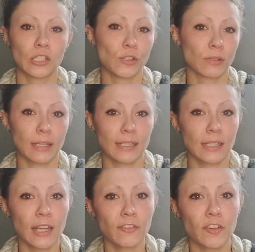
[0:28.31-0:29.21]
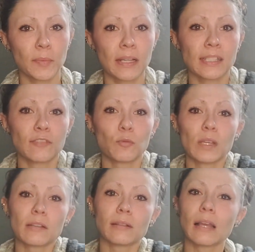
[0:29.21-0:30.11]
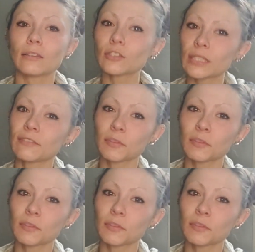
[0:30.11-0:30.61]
issues like slavery because if we are not learning